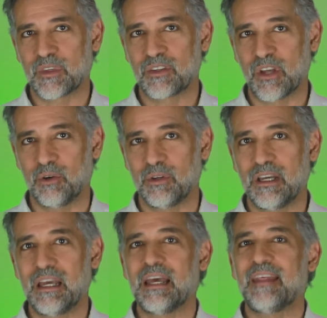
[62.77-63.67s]
So
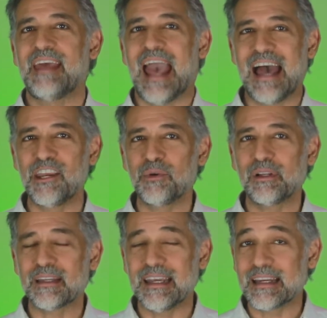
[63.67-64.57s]
the
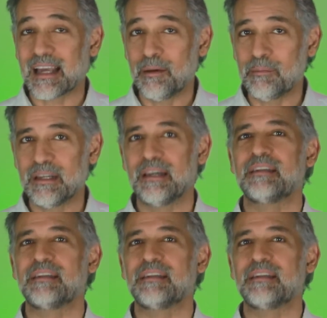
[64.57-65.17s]
annual income